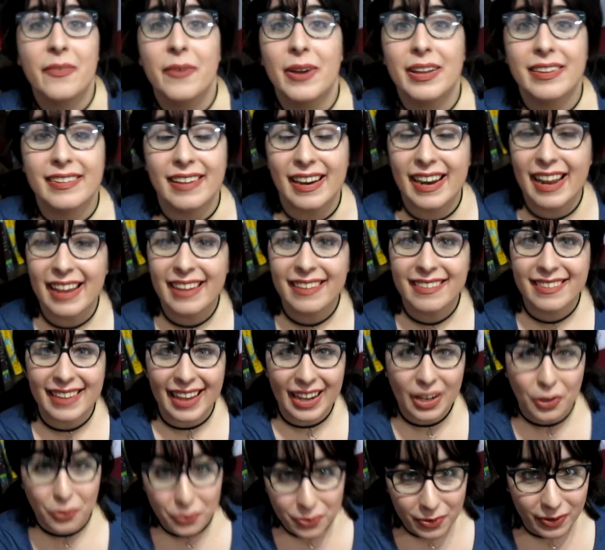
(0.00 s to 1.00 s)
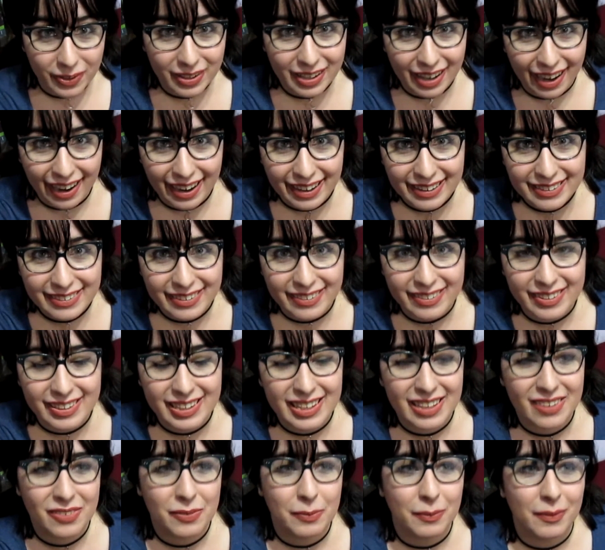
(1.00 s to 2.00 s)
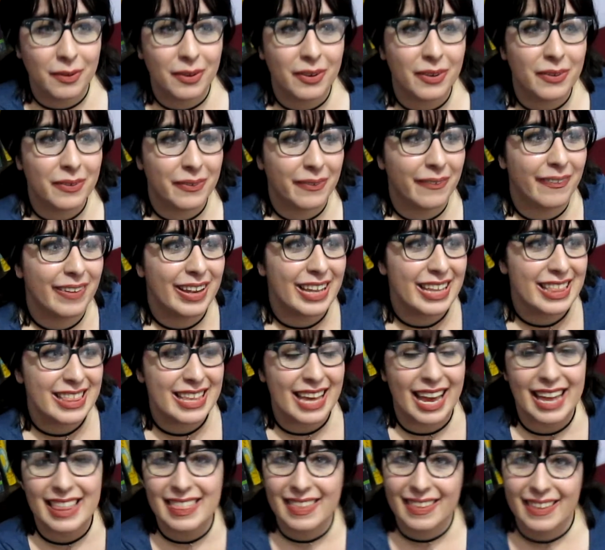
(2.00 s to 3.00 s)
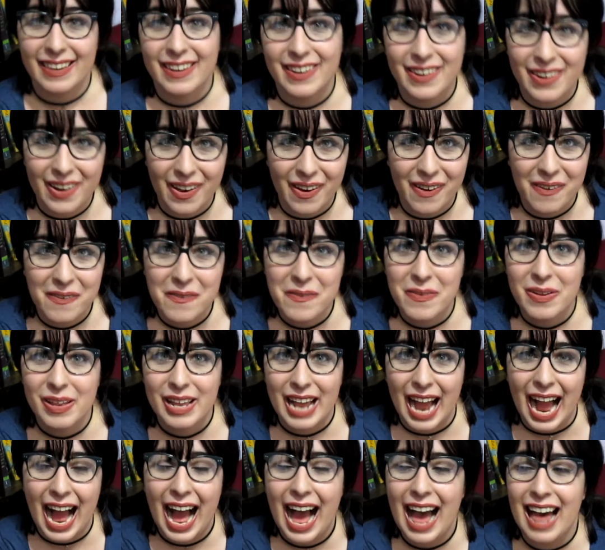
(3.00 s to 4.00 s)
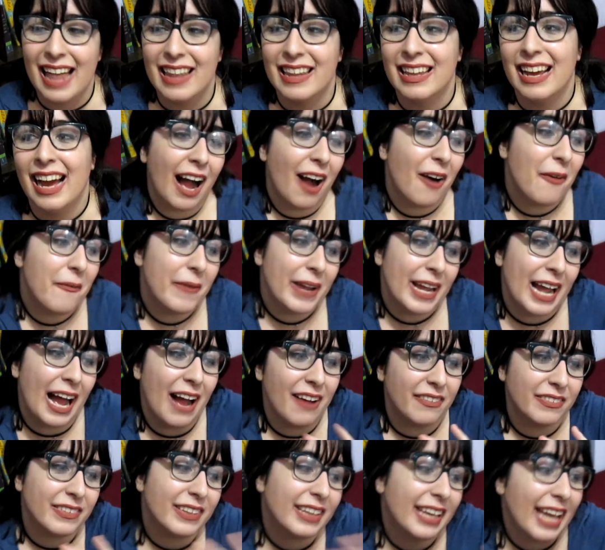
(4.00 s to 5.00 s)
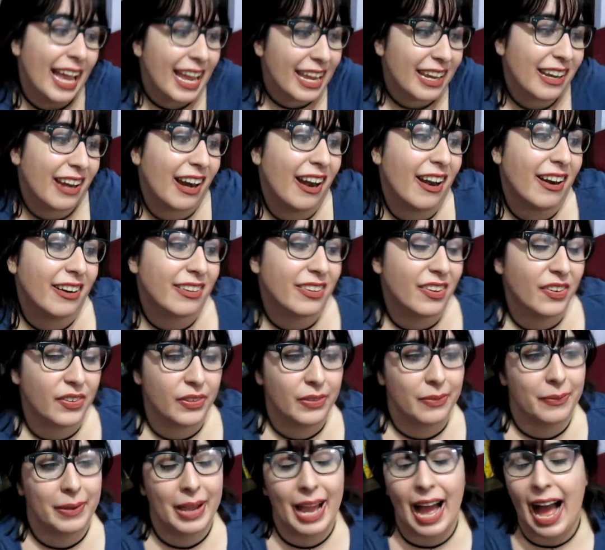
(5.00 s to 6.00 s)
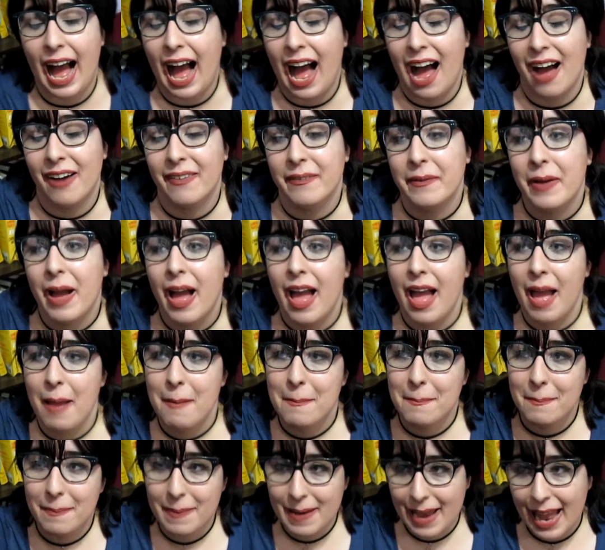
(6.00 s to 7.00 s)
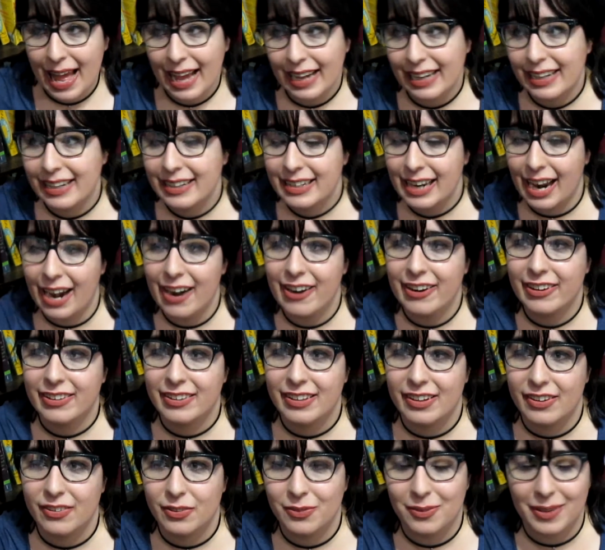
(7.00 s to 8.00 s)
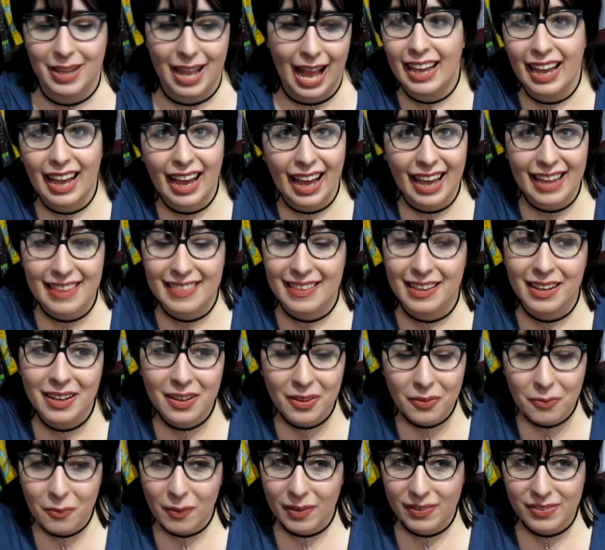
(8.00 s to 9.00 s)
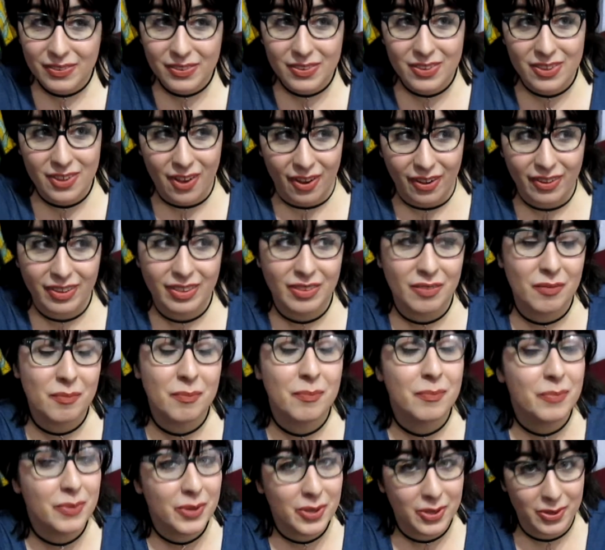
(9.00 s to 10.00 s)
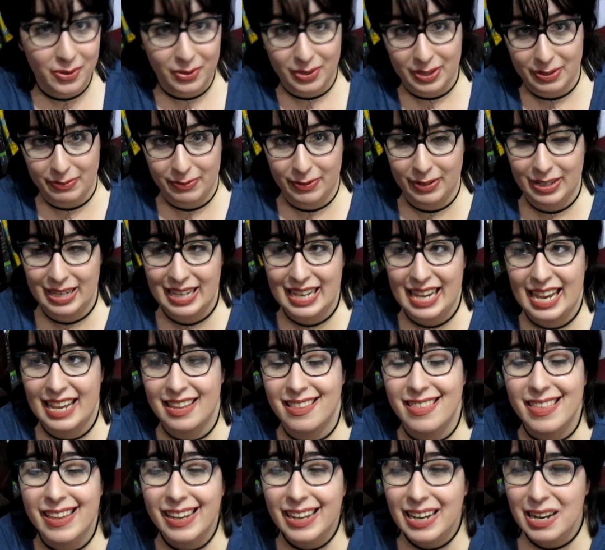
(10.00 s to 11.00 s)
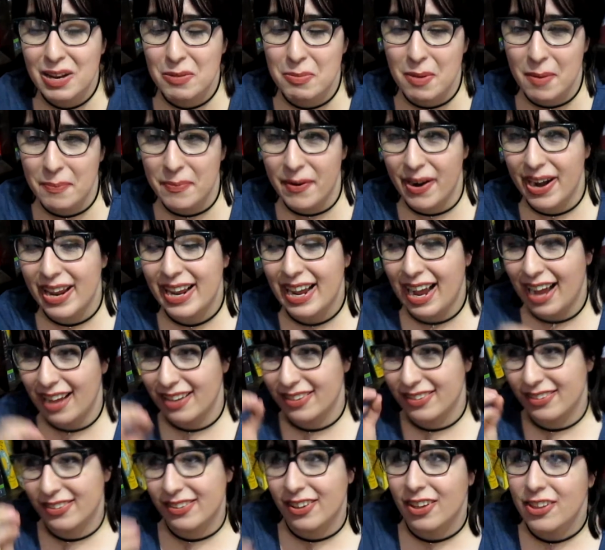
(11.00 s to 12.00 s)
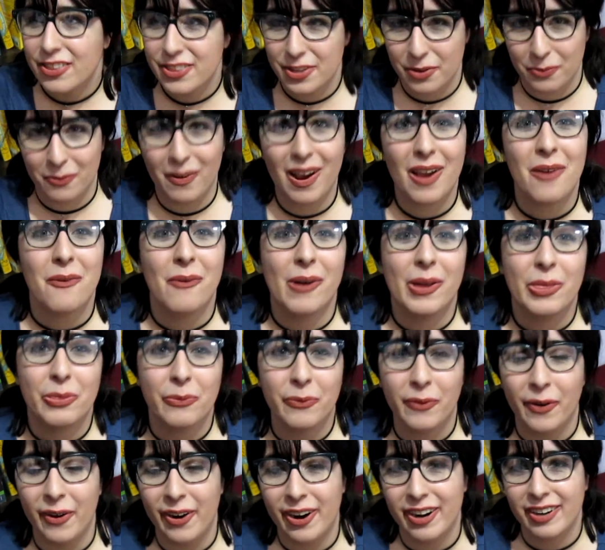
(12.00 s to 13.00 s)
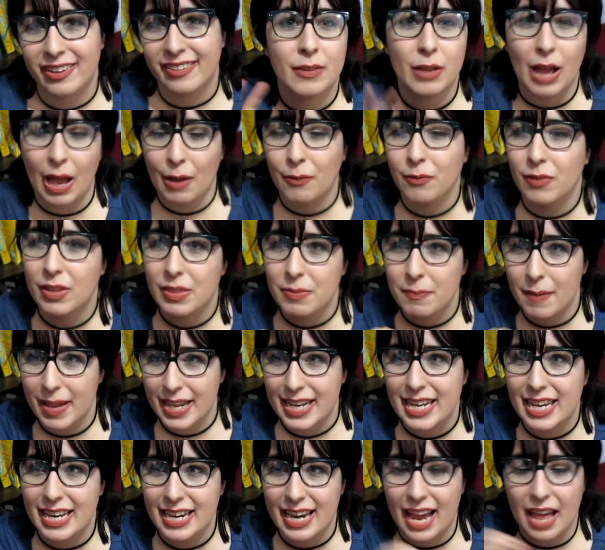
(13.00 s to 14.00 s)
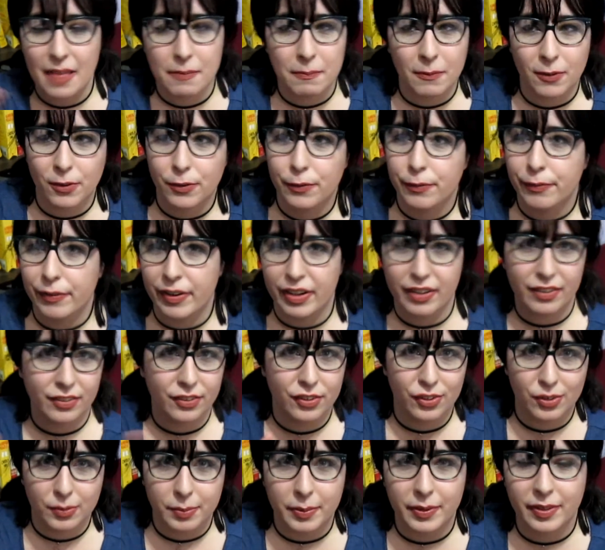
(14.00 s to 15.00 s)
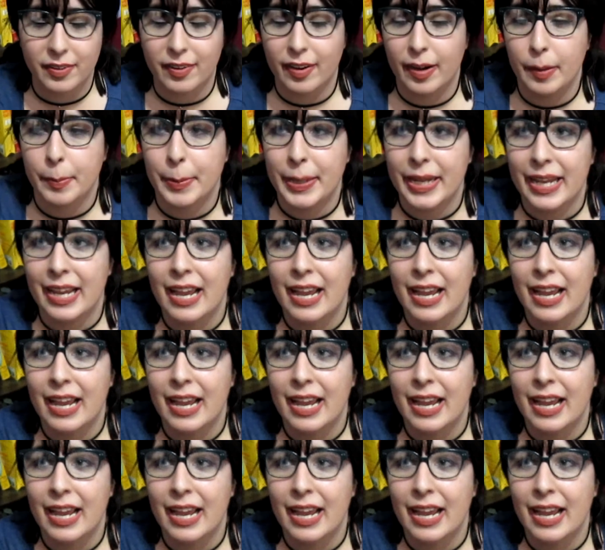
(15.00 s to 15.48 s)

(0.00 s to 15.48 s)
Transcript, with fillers: was an asexual character in this book, which I didn't know we had. We have gay characters, we have black characters, I think it was done beautifully. I think Libba Bray has such a way with words and with making atmosphere super creepy.